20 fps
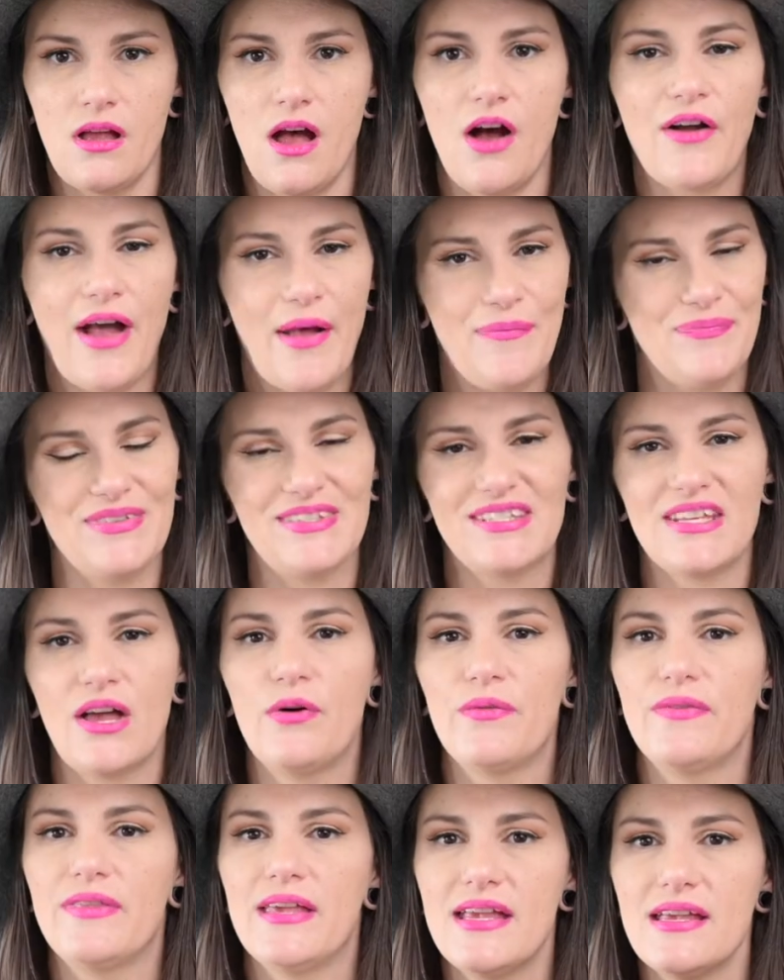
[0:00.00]
Okay,
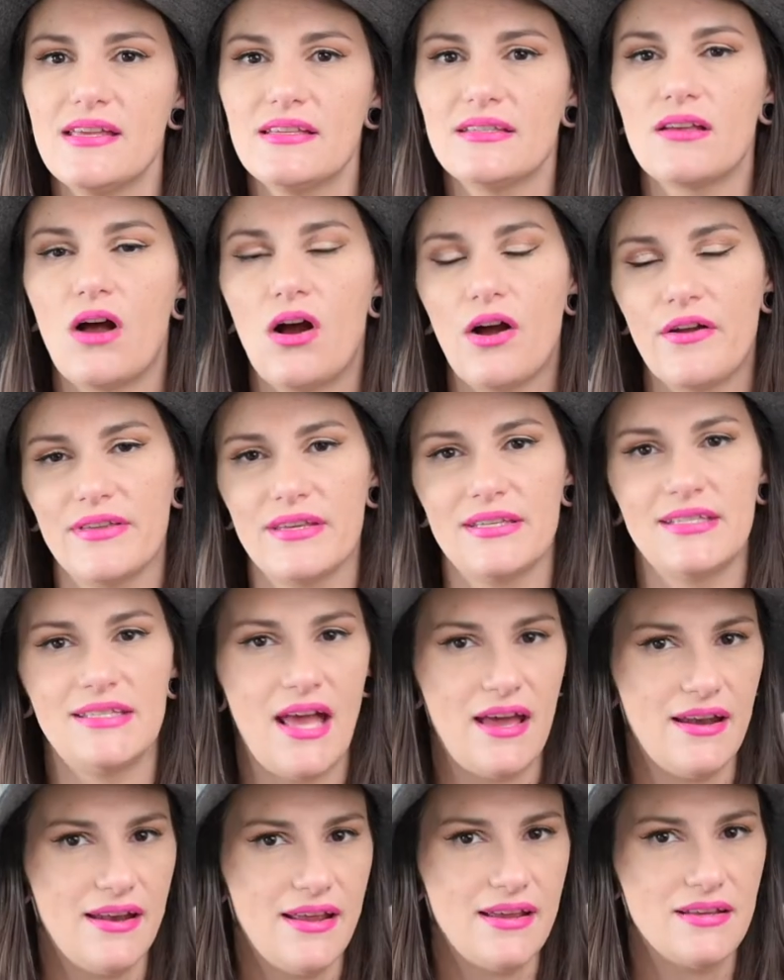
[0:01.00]
so these are the
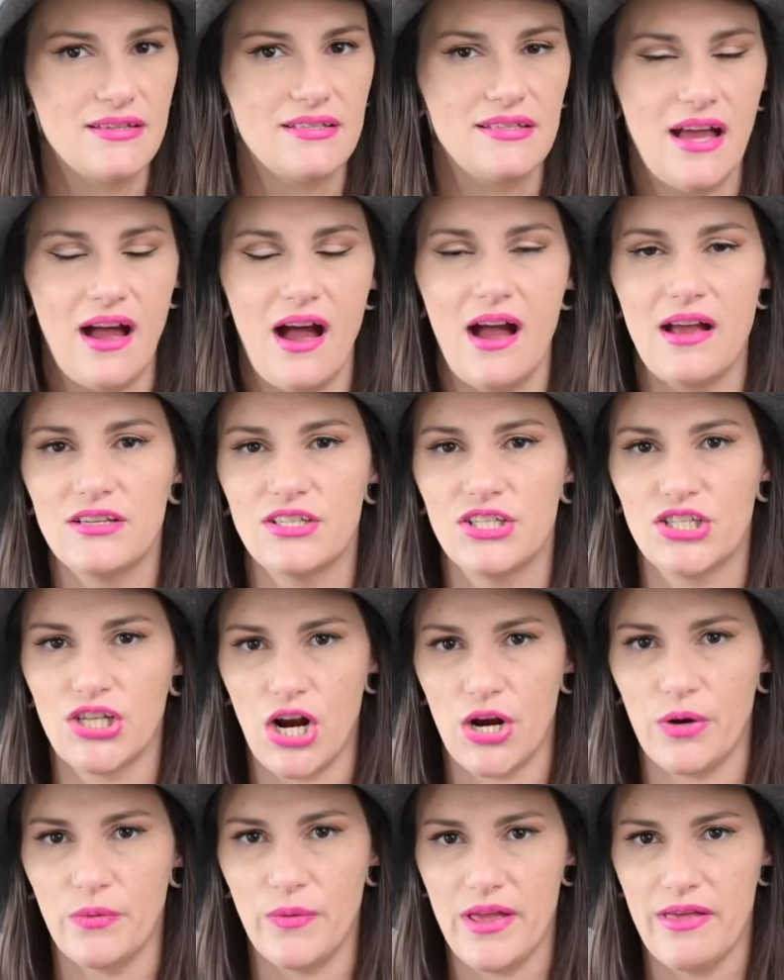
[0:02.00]
settings that I
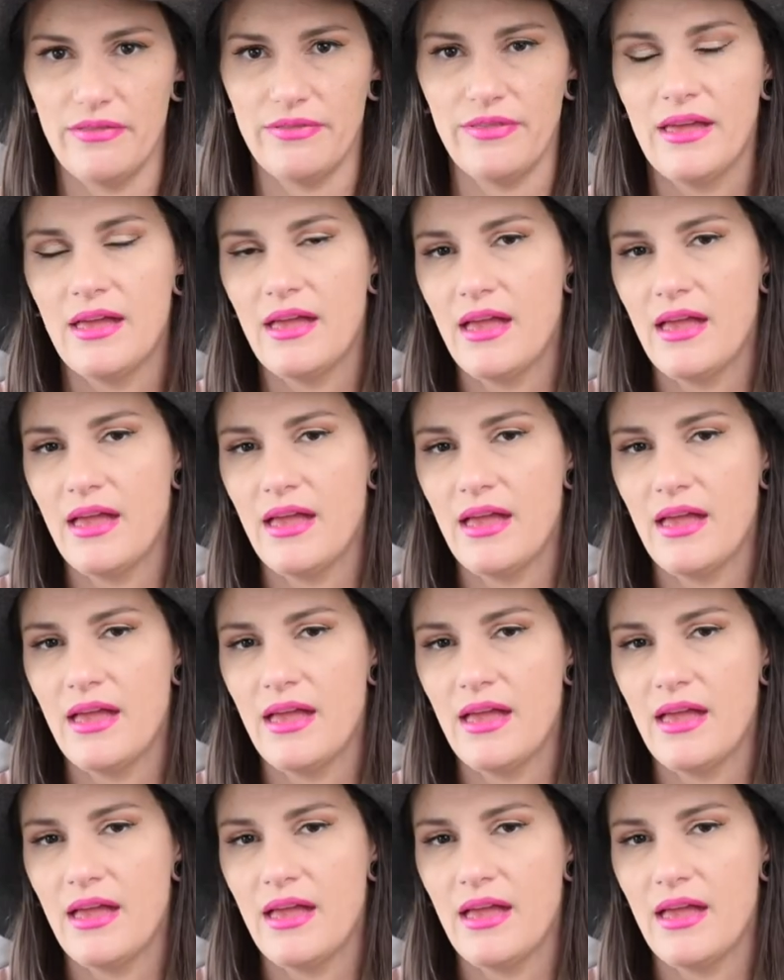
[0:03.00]
start with.